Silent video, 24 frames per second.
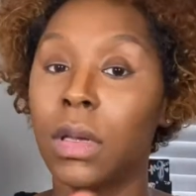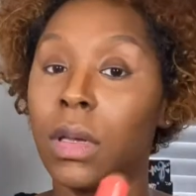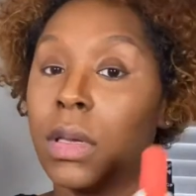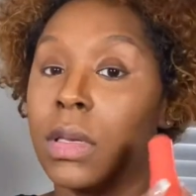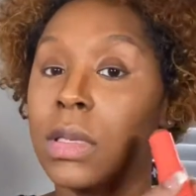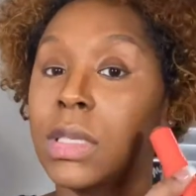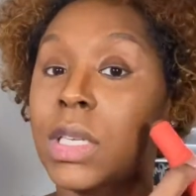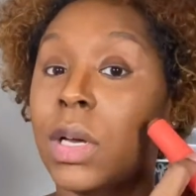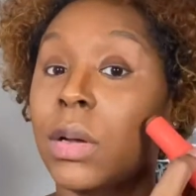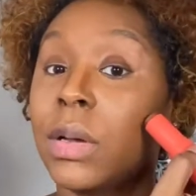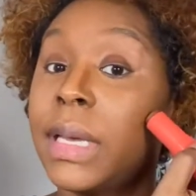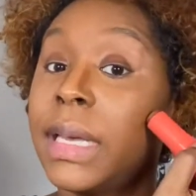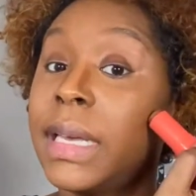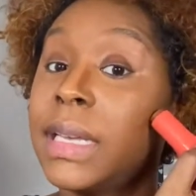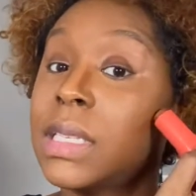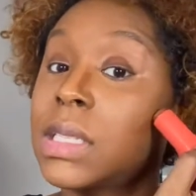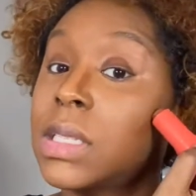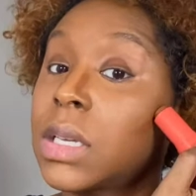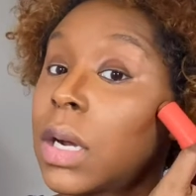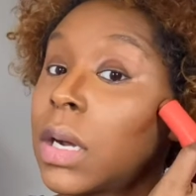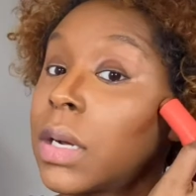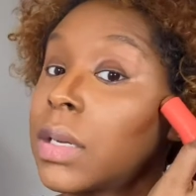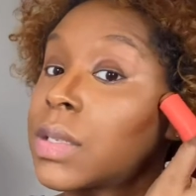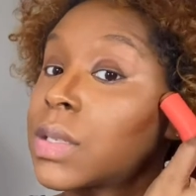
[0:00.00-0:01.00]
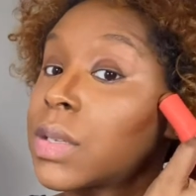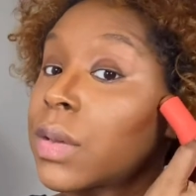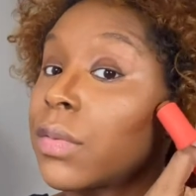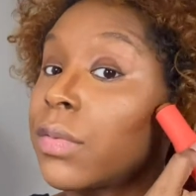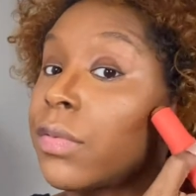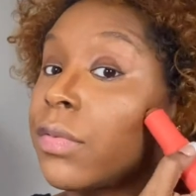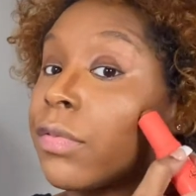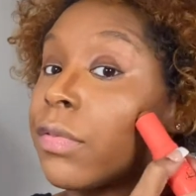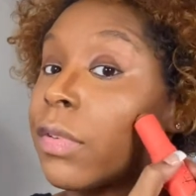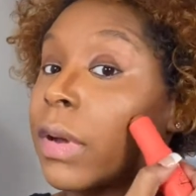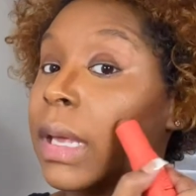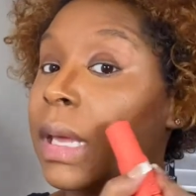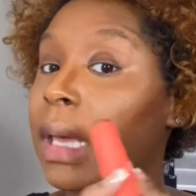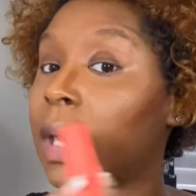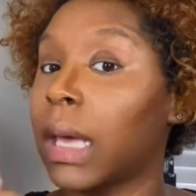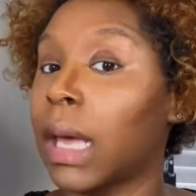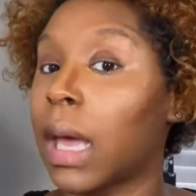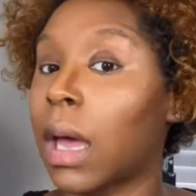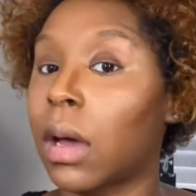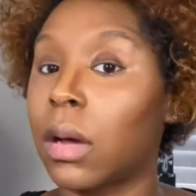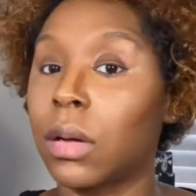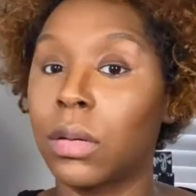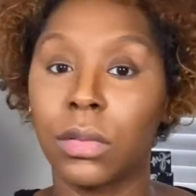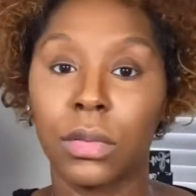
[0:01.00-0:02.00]
So he starts freaking
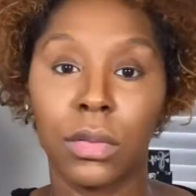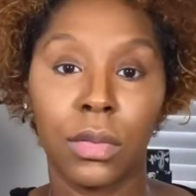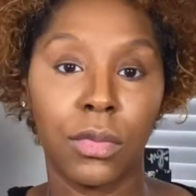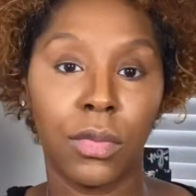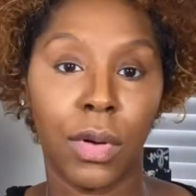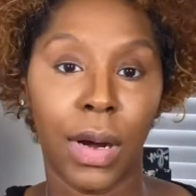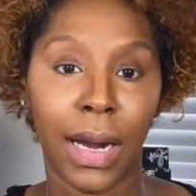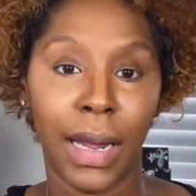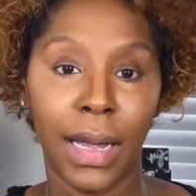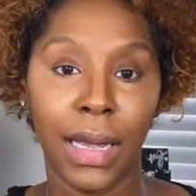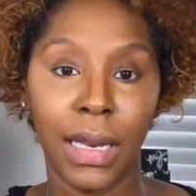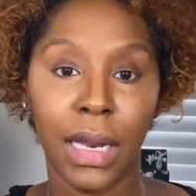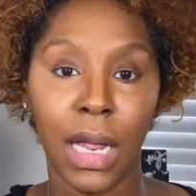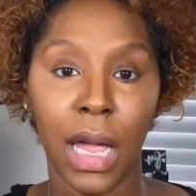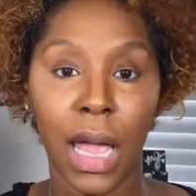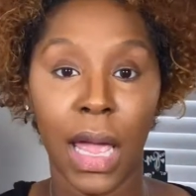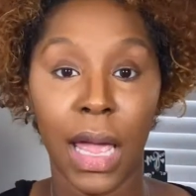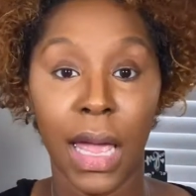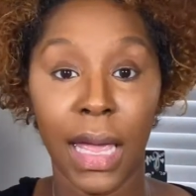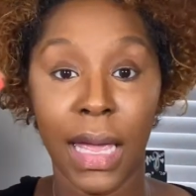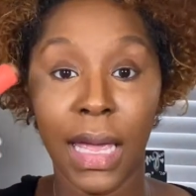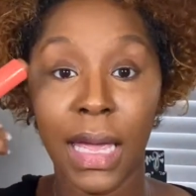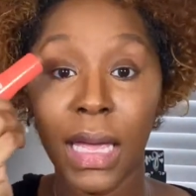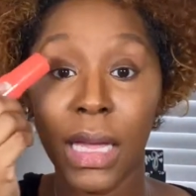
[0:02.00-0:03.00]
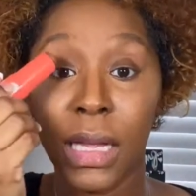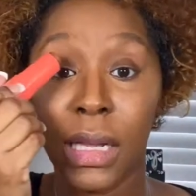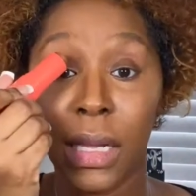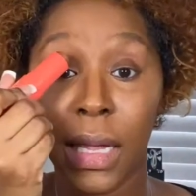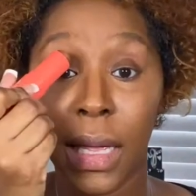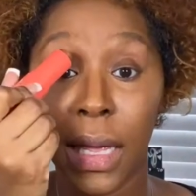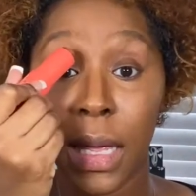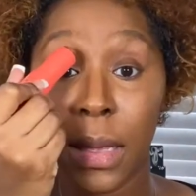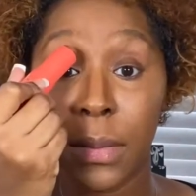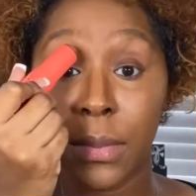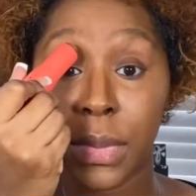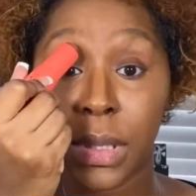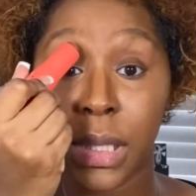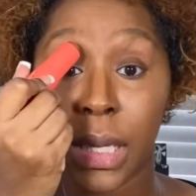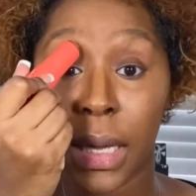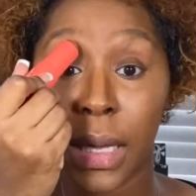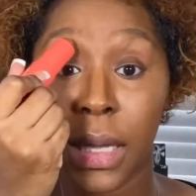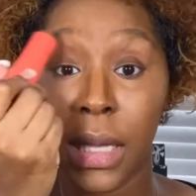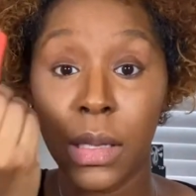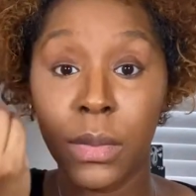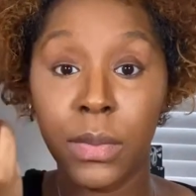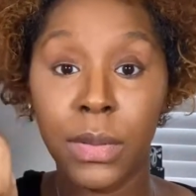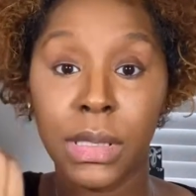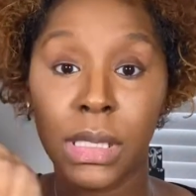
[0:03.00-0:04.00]
out, right? He claims that
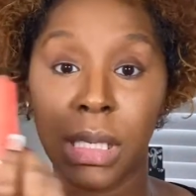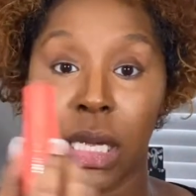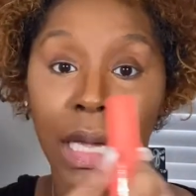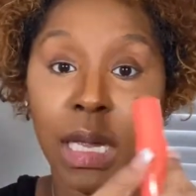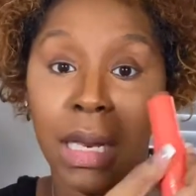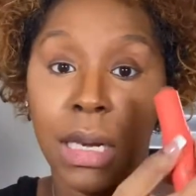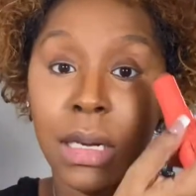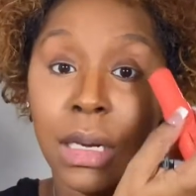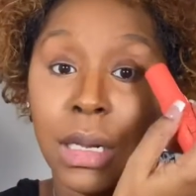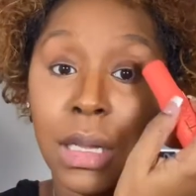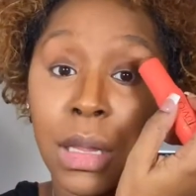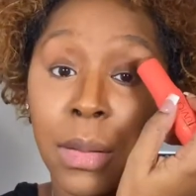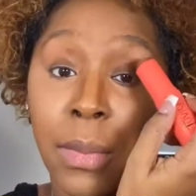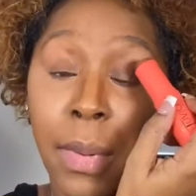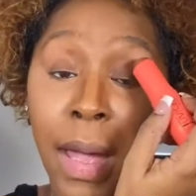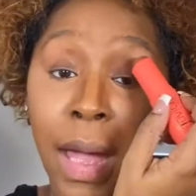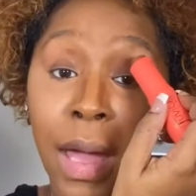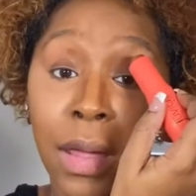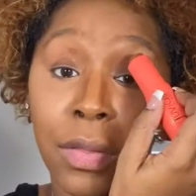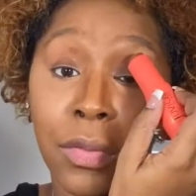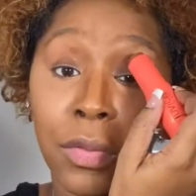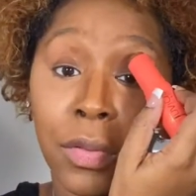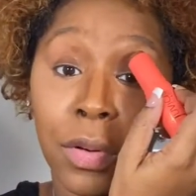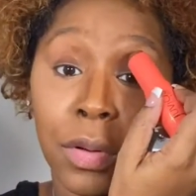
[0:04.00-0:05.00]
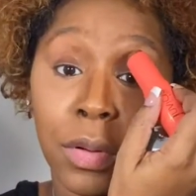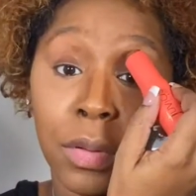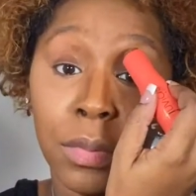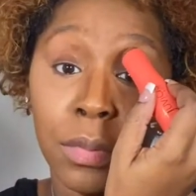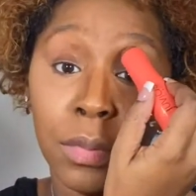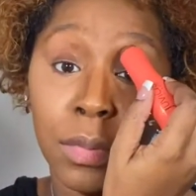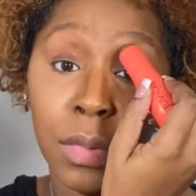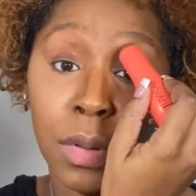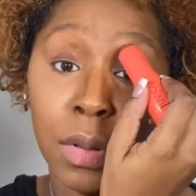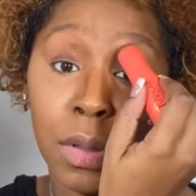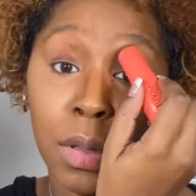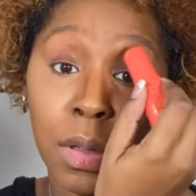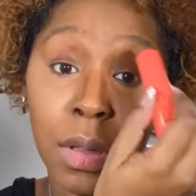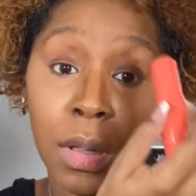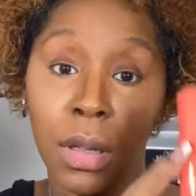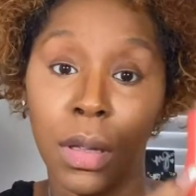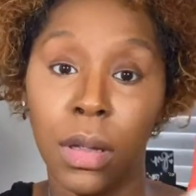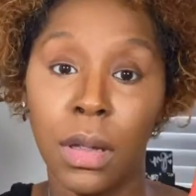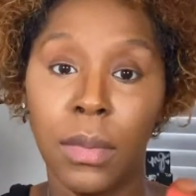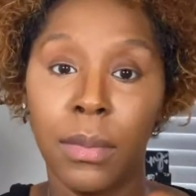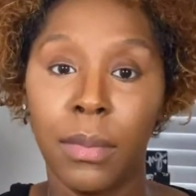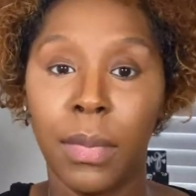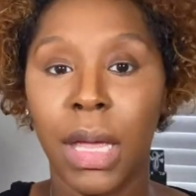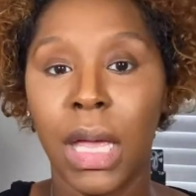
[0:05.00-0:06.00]
he was in the bathroom
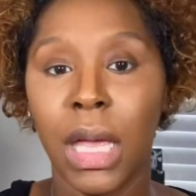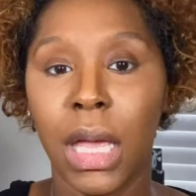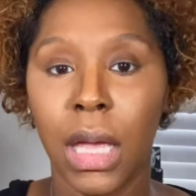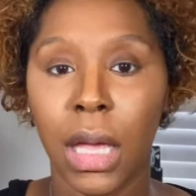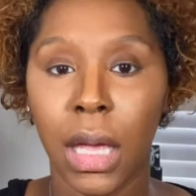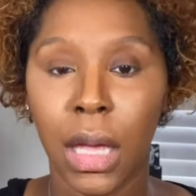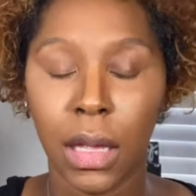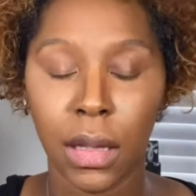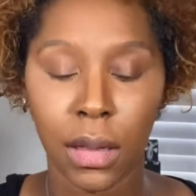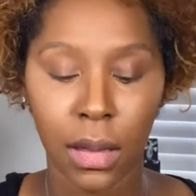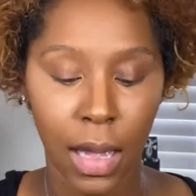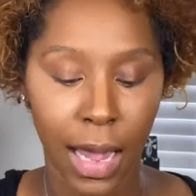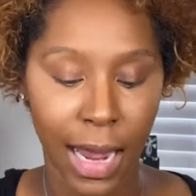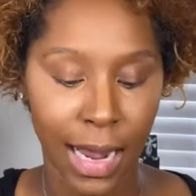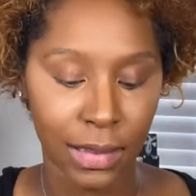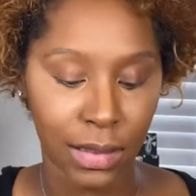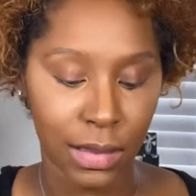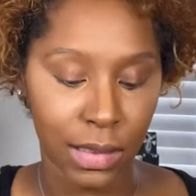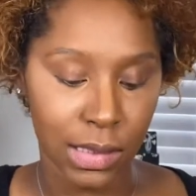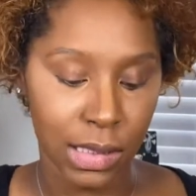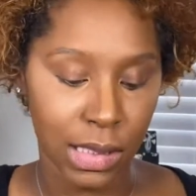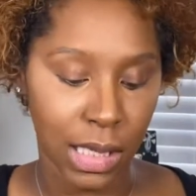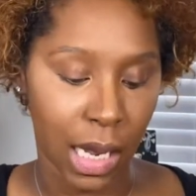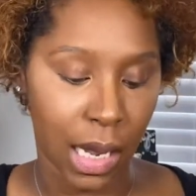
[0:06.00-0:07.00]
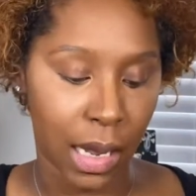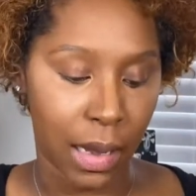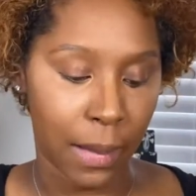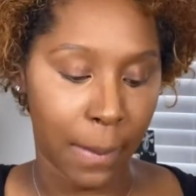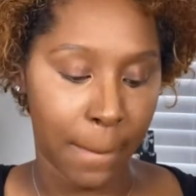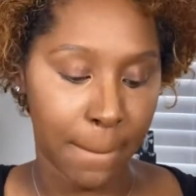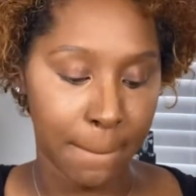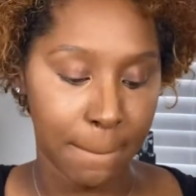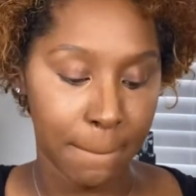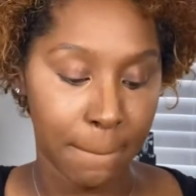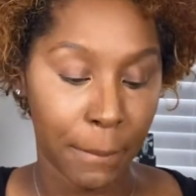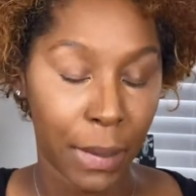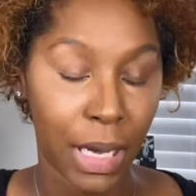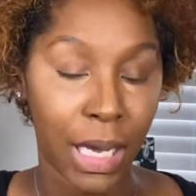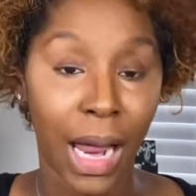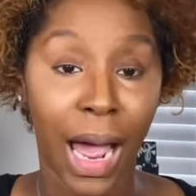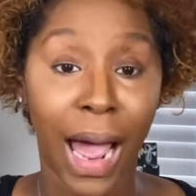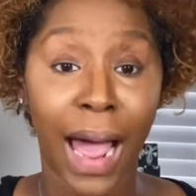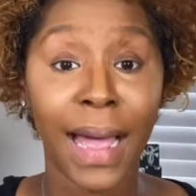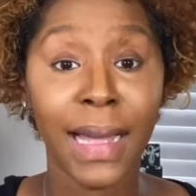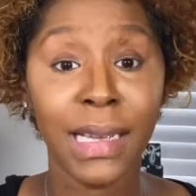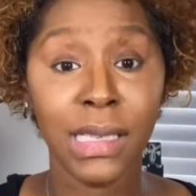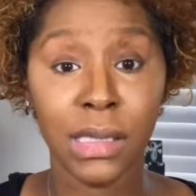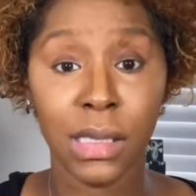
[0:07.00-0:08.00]
peeing at this time, but
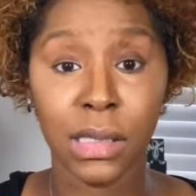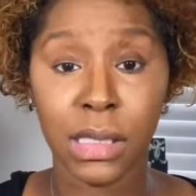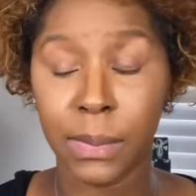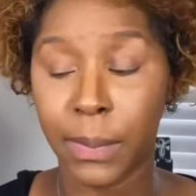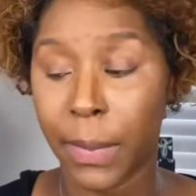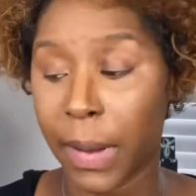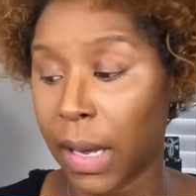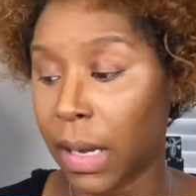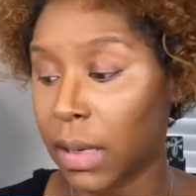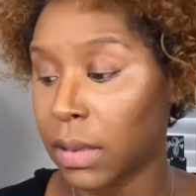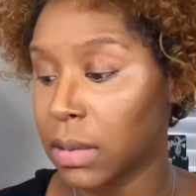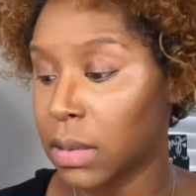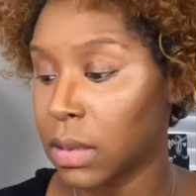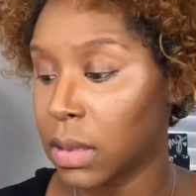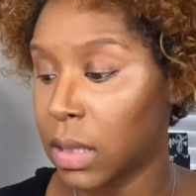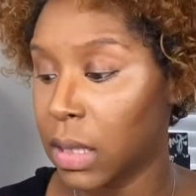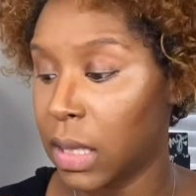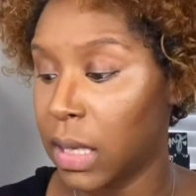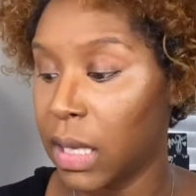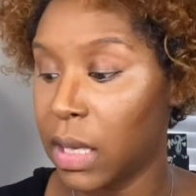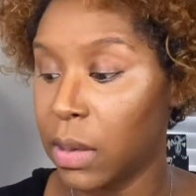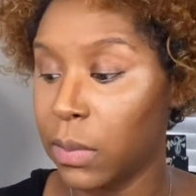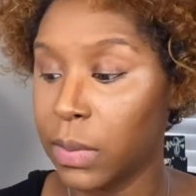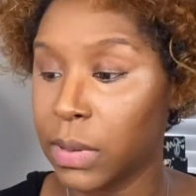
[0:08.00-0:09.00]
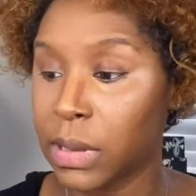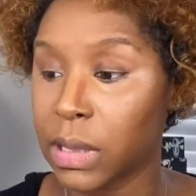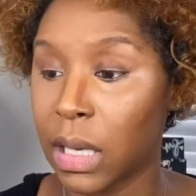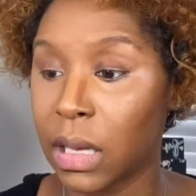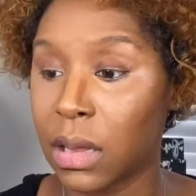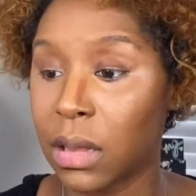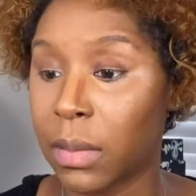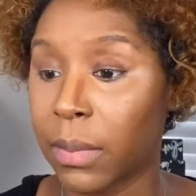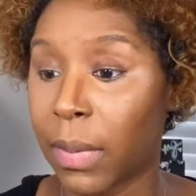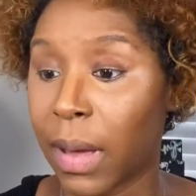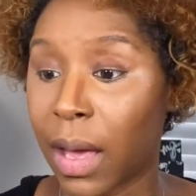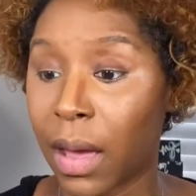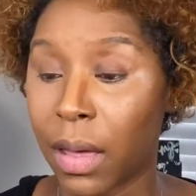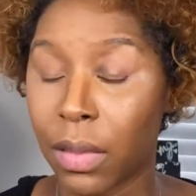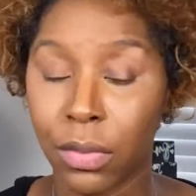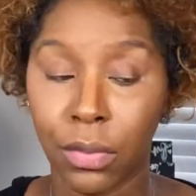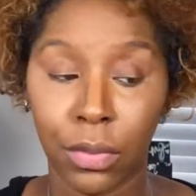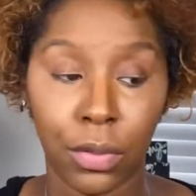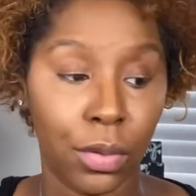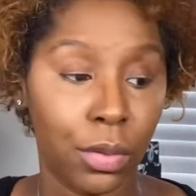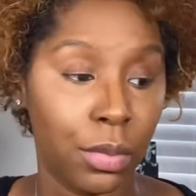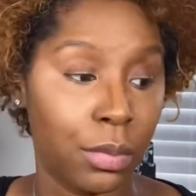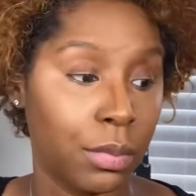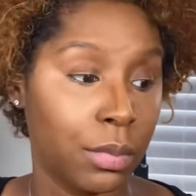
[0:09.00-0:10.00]
I suspect he was in the
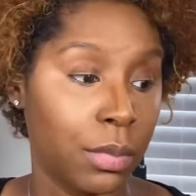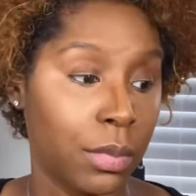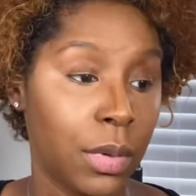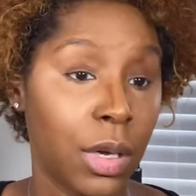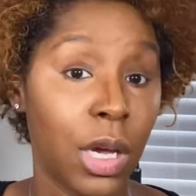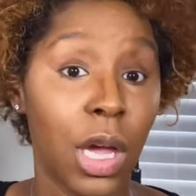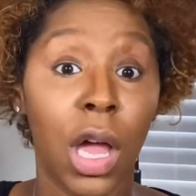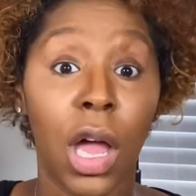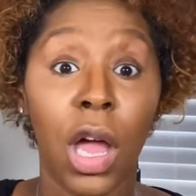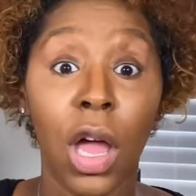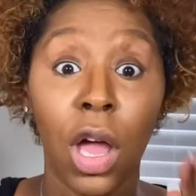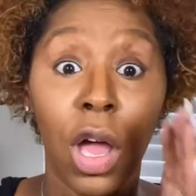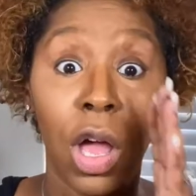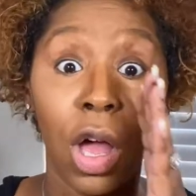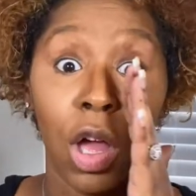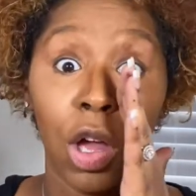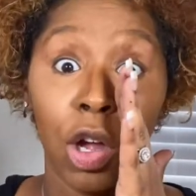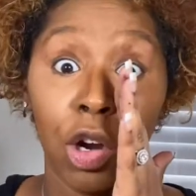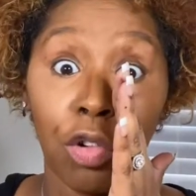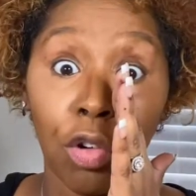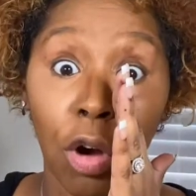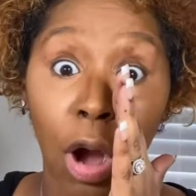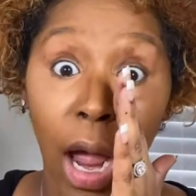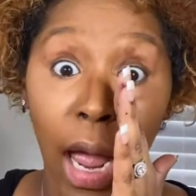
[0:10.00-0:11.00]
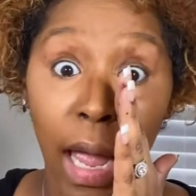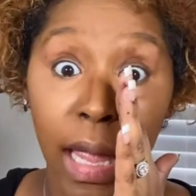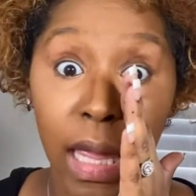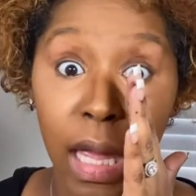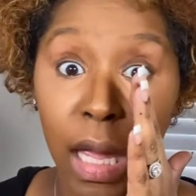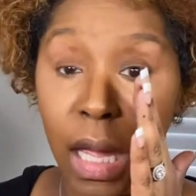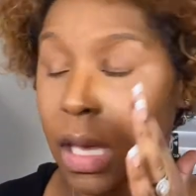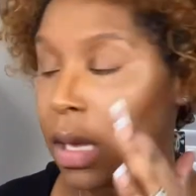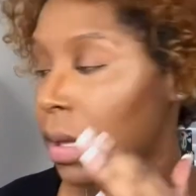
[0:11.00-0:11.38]
bathroom crying.